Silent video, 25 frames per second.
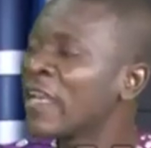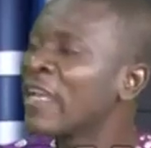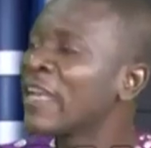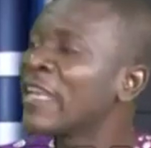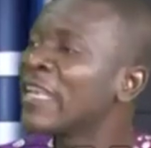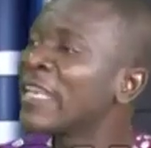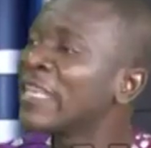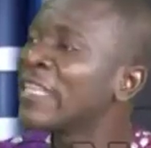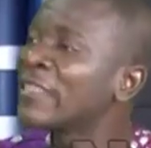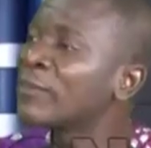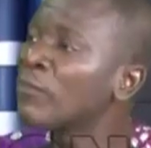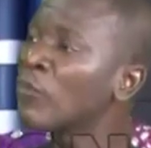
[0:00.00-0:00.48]

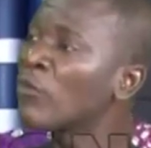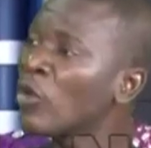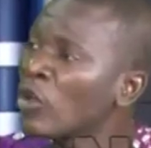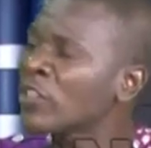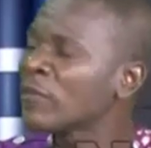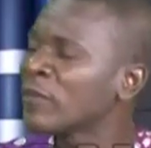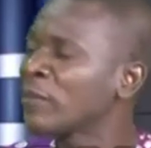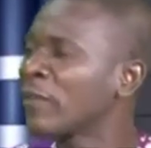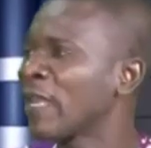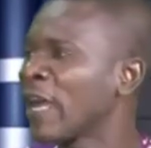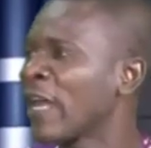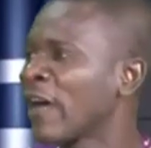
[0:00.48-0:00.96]
It
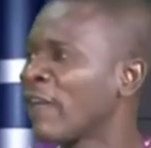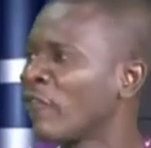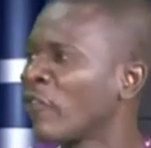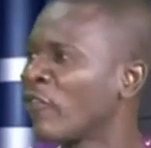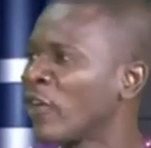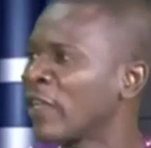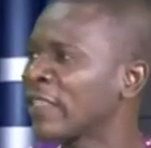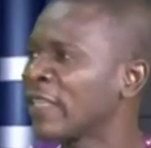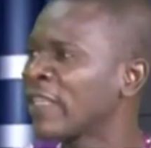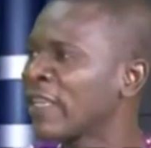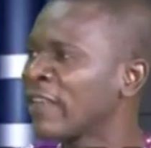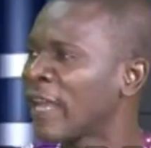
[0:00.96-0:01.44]
must be
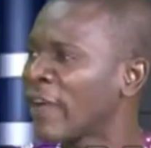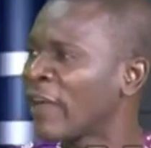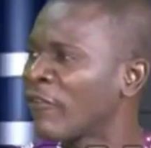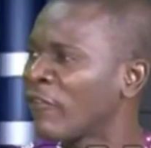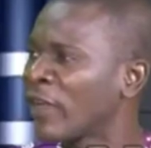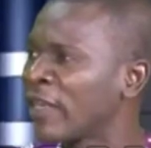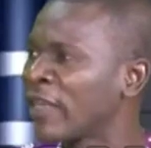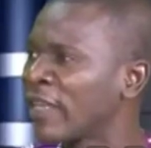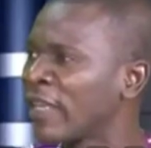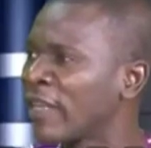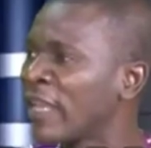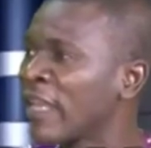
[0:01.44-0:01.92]
avoided.
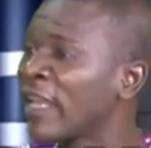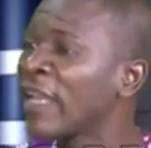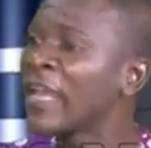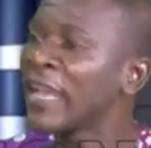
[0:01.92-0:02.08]
avoided.